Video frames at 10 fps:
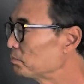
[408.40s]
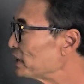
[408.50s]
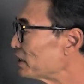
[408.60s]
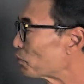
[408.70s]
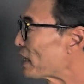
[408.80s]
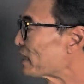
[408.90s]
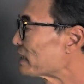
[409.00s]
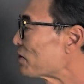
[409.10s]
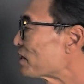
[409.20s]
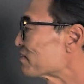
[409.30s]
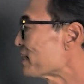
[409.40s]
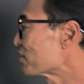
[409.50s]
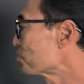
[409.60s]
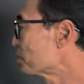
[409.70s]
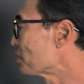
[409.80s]
meaning write it down as
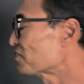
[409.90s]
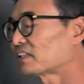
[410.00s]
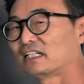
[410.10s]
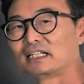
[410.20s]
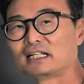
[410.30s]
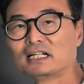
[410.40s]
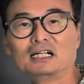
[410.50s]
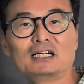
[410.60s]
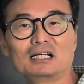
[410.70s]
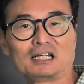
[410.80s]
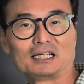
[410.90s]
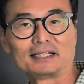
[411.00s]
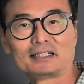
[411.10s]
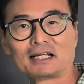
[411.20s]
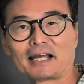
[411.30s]
x plus 10
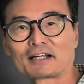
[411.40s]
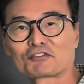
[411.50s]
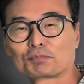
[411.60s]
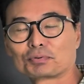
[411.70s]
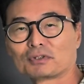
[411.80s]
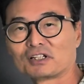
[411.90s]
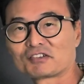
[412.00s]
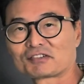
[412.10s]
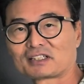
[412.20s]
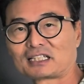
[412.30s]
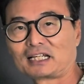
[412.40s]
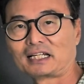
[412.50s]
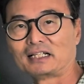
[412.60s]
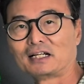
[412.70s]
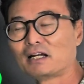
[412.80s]
and x plus
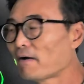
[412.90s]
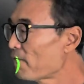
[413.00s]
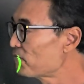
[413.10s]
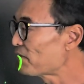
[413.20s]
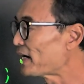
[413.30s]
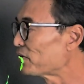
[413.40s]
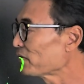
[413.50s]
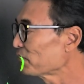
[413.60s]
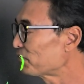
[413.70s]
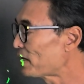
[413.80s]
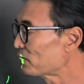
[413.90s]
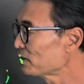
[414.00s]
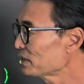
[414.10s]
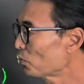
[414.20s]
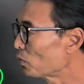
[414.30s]
10. Final,
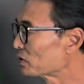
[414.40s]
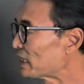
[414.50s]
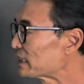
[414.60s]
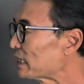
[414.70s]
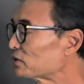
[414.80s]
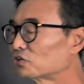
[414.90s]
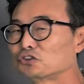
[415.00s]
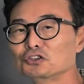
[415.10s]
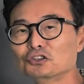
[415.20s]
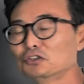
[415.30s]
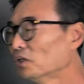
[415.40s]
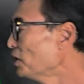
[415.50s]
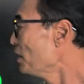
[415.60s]
finally, we'll take that 2,